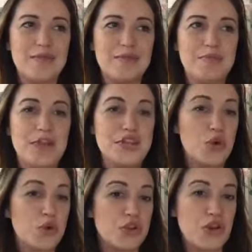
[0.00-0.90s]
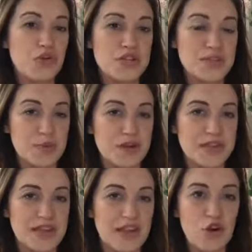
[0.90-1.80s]
be totally over this
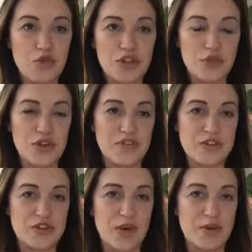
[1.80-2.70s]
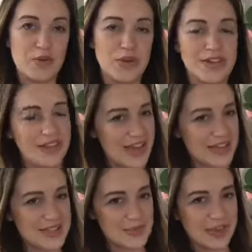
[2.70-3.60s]
person and over the grief and trauma when he
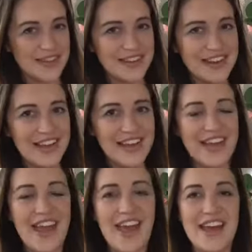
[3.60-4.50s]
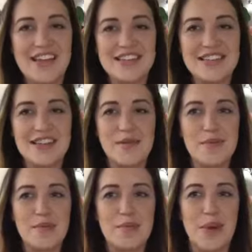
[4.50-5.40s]
hates me, and
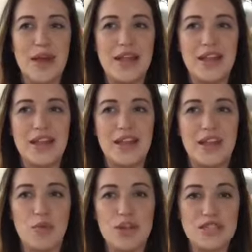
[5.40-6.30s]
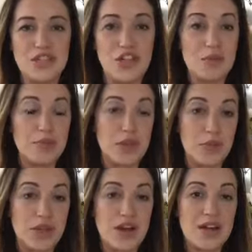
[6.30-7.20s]
when he's, you know, being
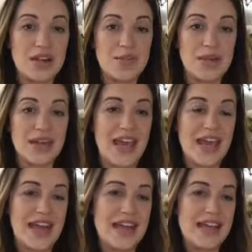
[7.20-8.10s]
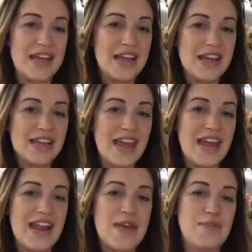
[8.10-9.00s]
really ugly, but can I
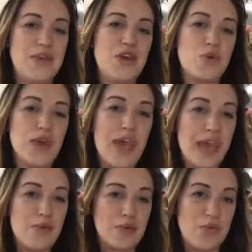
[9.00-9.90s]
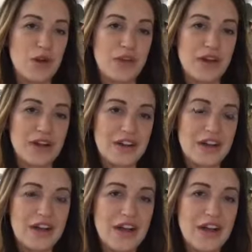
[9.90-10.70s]
be okay with where we are